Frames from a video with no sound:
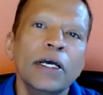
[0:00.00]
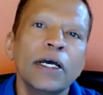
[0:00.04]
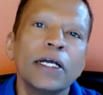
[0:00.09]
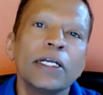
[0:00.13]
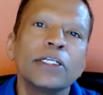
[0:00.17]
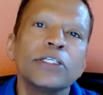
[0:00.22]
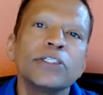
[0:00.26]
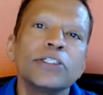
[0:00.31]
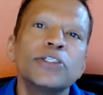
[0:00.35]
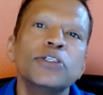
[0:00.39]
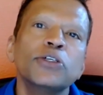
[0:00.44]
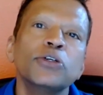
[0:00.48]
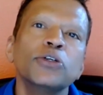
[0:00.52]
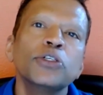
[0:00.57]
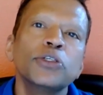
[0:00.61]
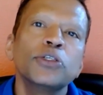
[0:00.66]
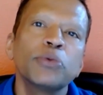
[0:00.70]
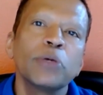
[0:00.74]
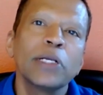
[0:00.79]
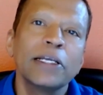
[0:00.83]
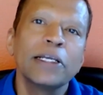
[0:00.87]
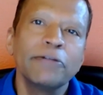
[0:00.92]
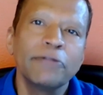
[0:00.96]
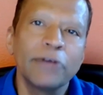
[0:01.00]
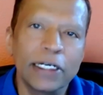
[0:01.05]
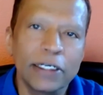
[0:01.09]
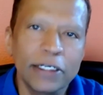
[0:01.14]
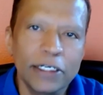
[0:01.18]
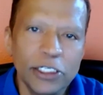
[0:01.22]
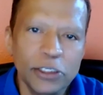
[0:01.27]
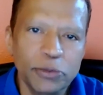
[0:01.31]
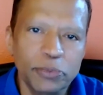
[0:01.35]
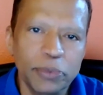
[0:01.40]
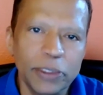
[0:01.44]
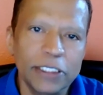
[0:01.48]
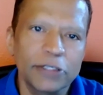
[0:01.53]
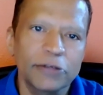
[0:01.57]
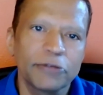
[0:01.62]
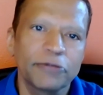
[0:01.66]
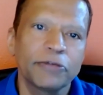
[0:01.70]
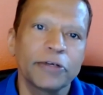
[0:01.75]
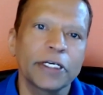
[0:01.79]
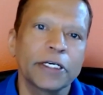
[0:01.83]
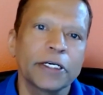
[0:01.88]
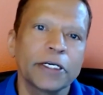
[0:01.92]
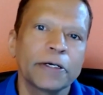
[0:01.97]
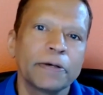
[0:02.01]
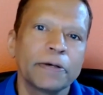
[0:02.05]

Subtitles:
and is usually vendor-specific.